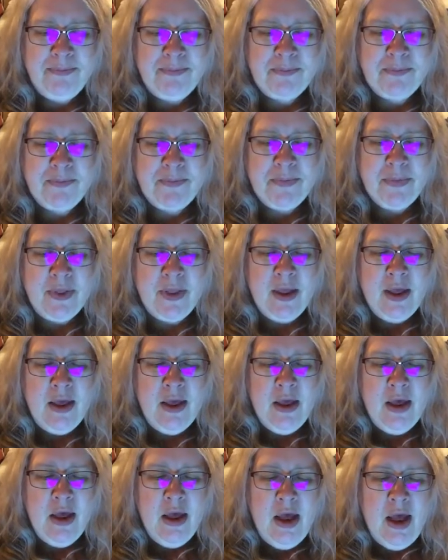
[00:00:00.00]
Another
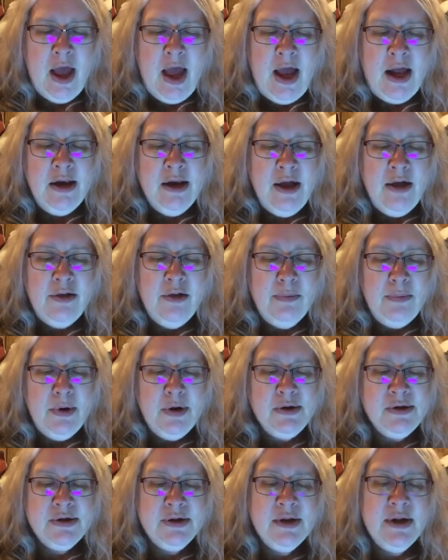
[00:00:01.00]
person that has
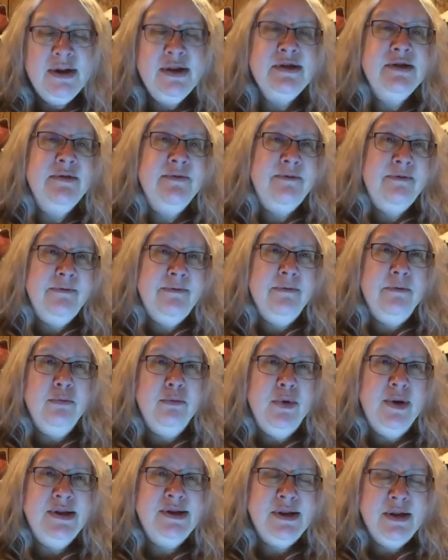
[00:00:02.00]
recently moved into
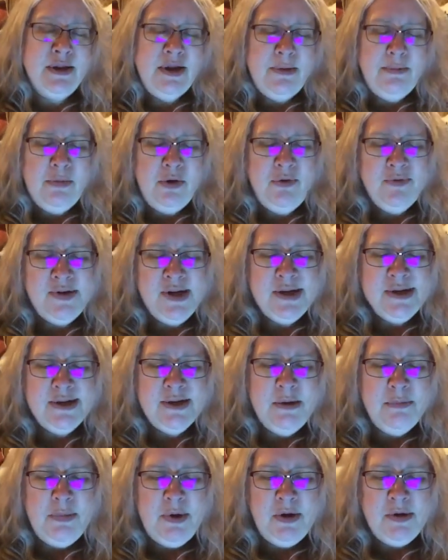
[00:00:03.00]
the building is
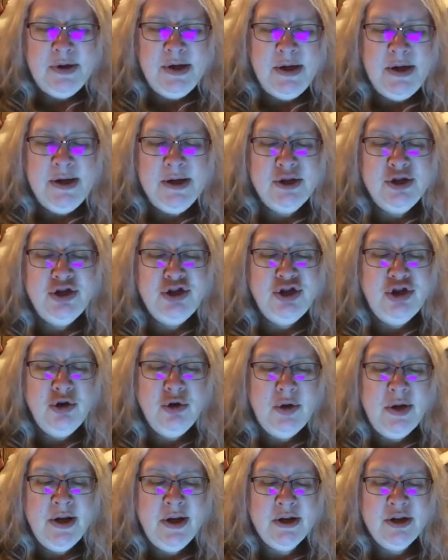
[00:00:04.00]
Julian Chauvet.
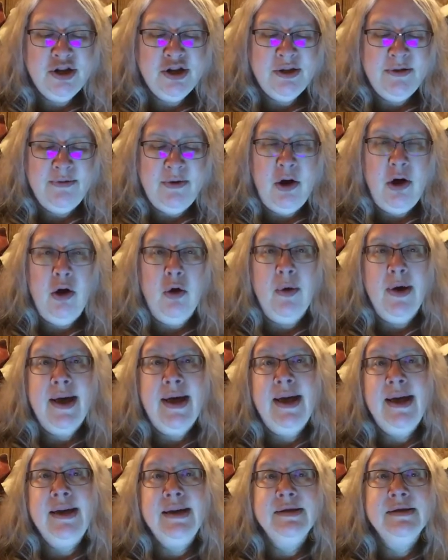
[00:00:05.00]
He is the great
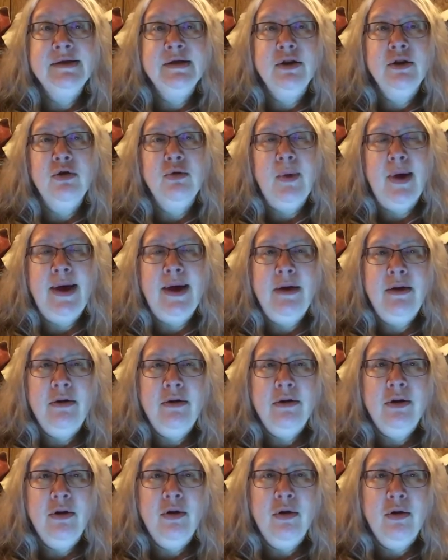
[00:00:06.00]
um,
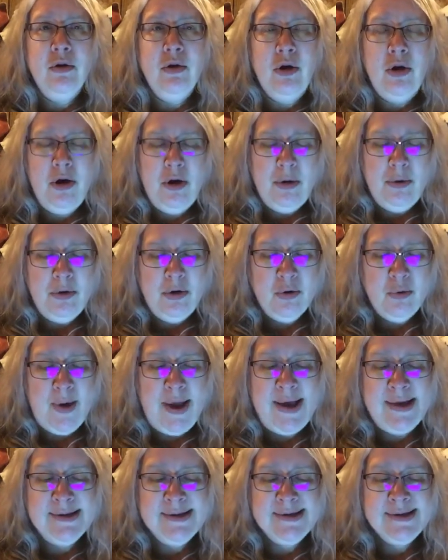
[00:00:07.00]
grandson
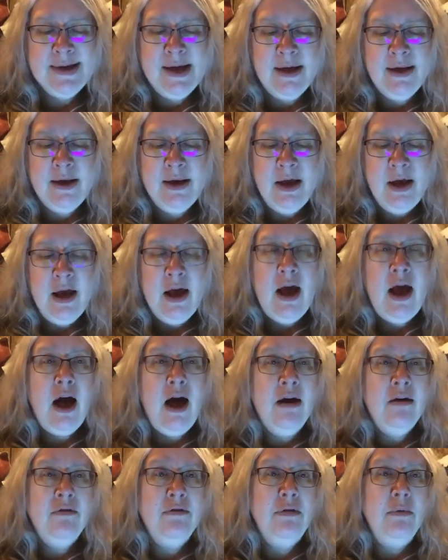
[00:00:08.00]
of Pierre
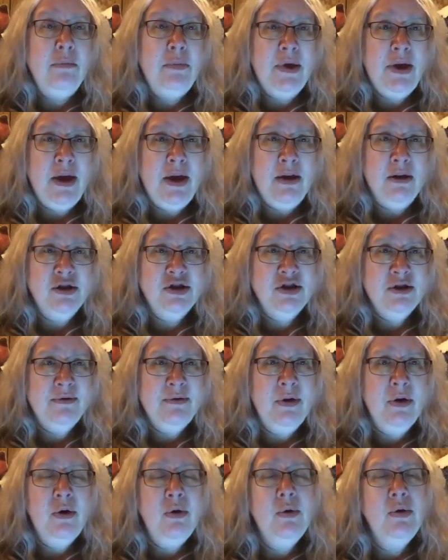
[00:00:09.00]
Chauvet, the, the
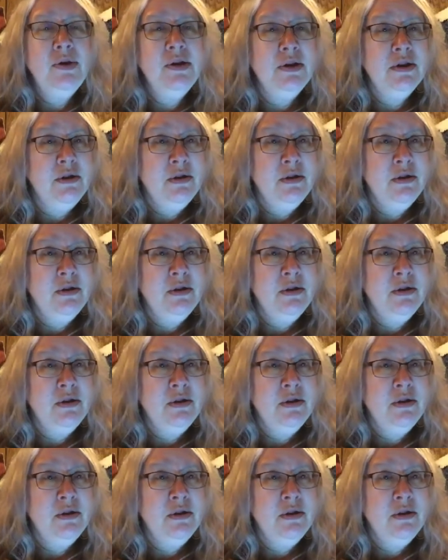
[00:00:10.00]
vintner,